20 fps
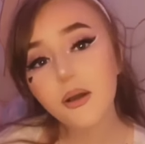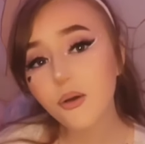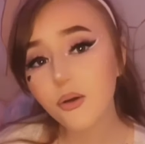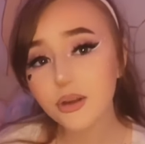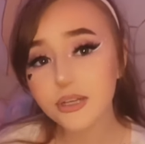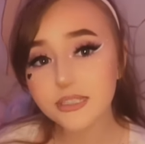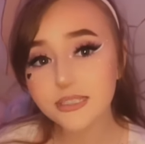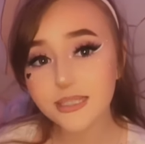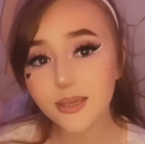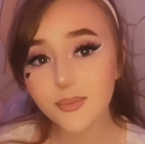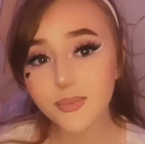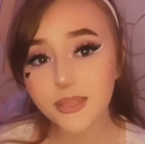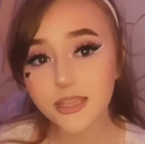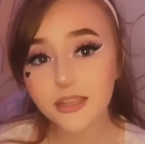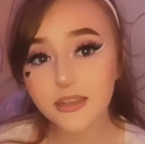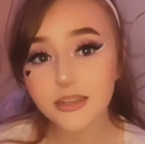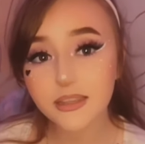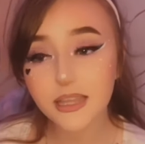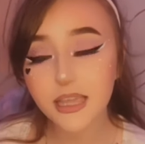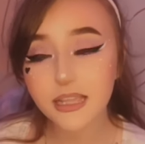or
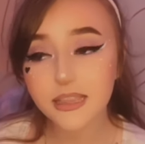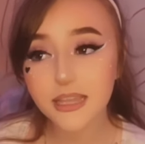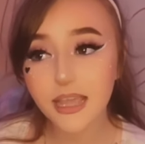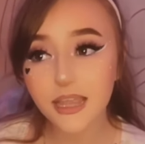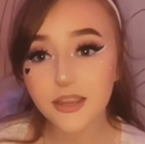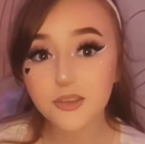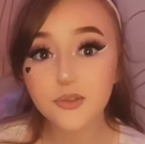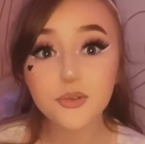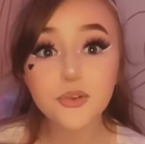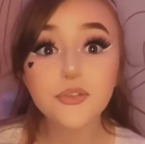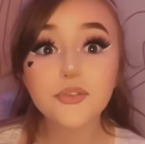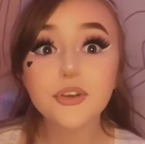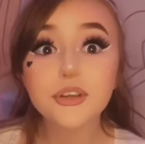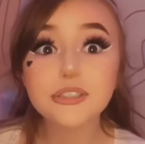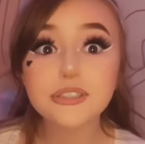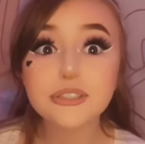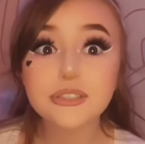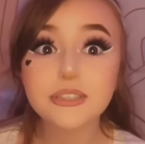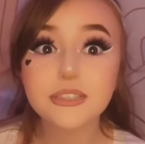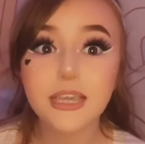something like that
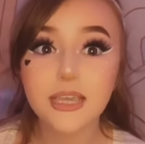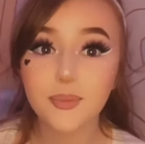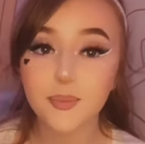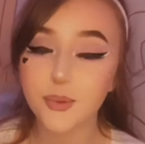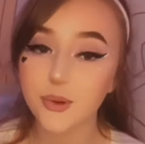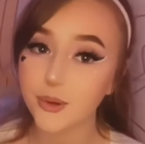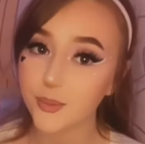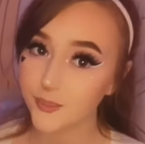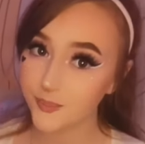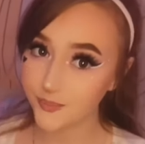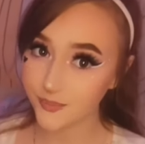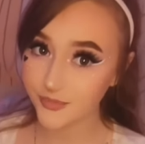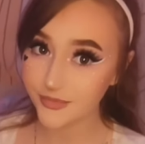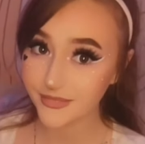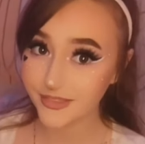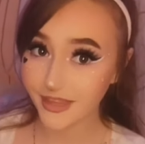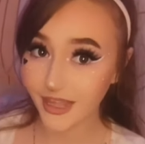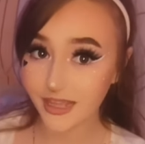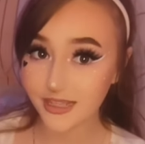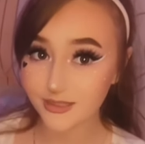Universal Diaper
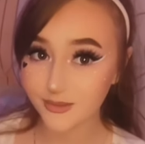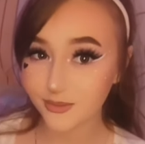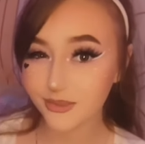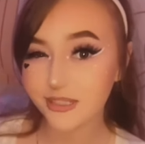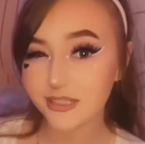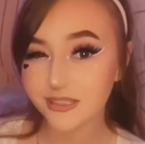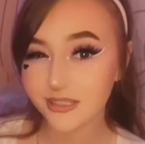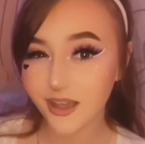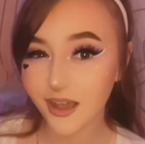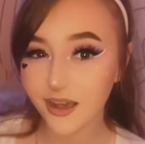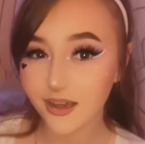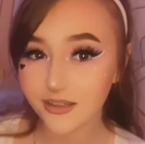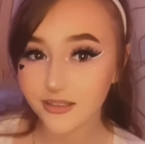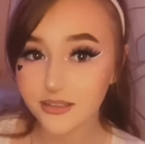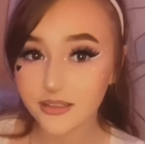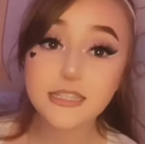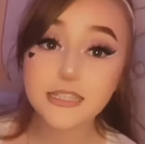that's what it's called.